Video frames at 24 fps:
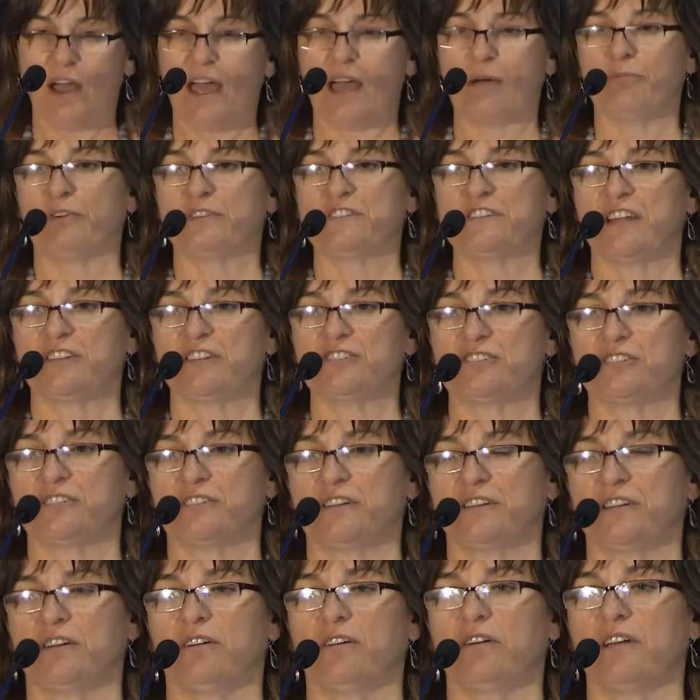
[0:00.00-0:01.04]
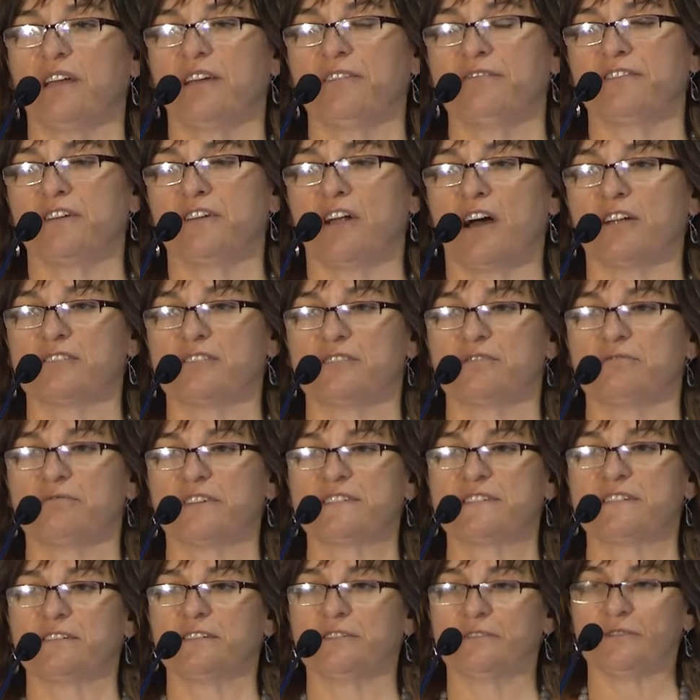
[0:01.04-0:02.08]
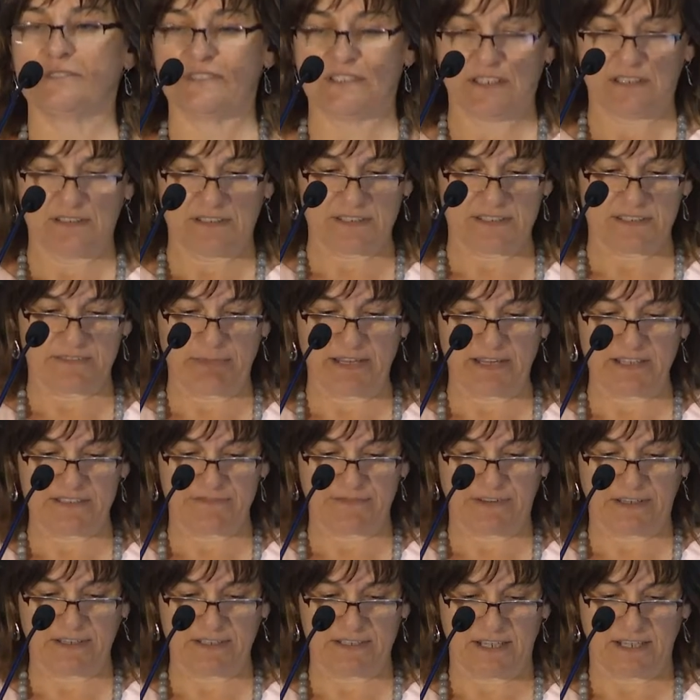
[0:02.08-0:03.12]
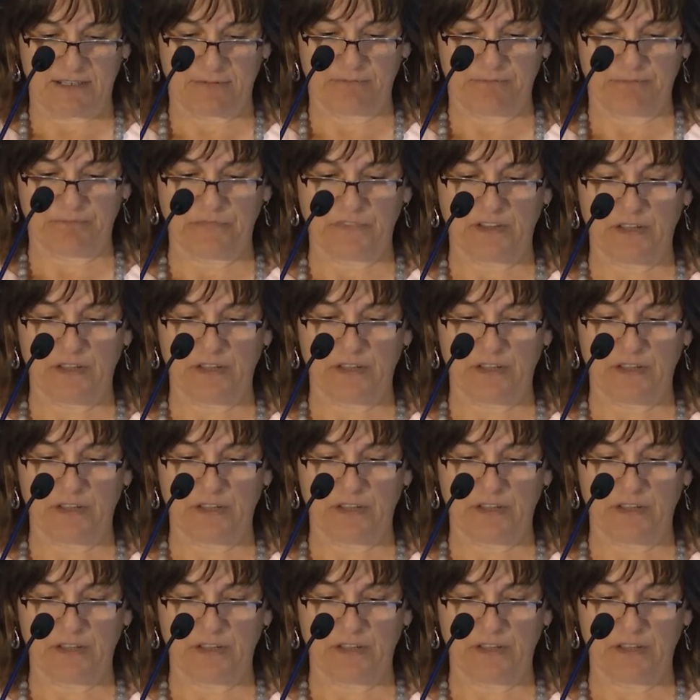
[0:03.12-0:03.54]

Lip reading: and potentially, if not, to risk losing this base funding.